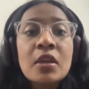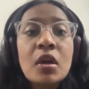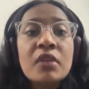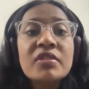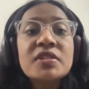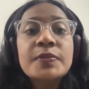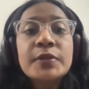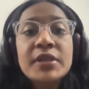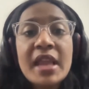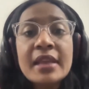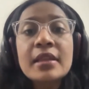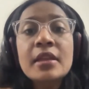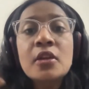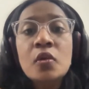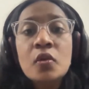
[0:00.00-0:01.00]
they always
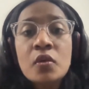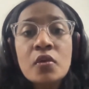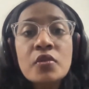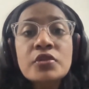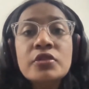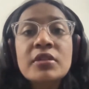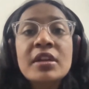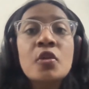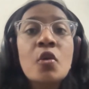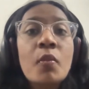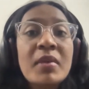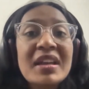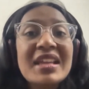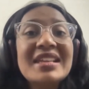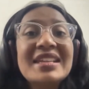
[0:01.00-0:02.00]
protect their logo so that
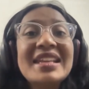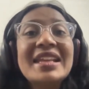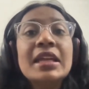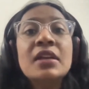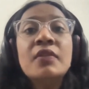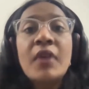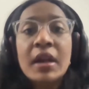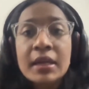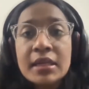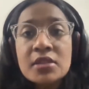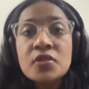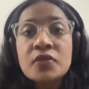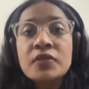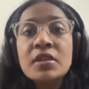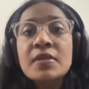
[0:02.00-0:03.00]
nobody can take
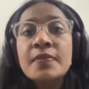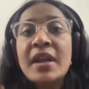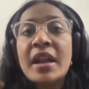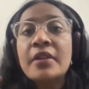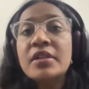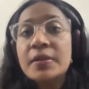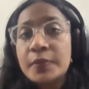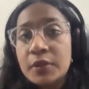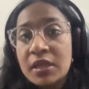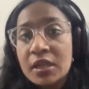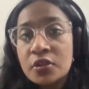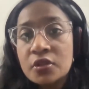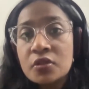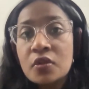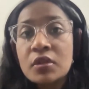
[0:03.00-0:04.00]
advantage of their brand
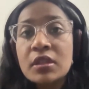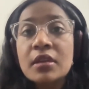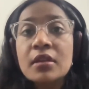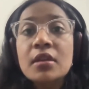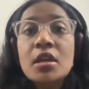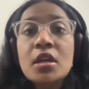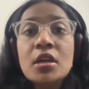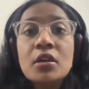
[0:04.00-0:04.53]
reputation or the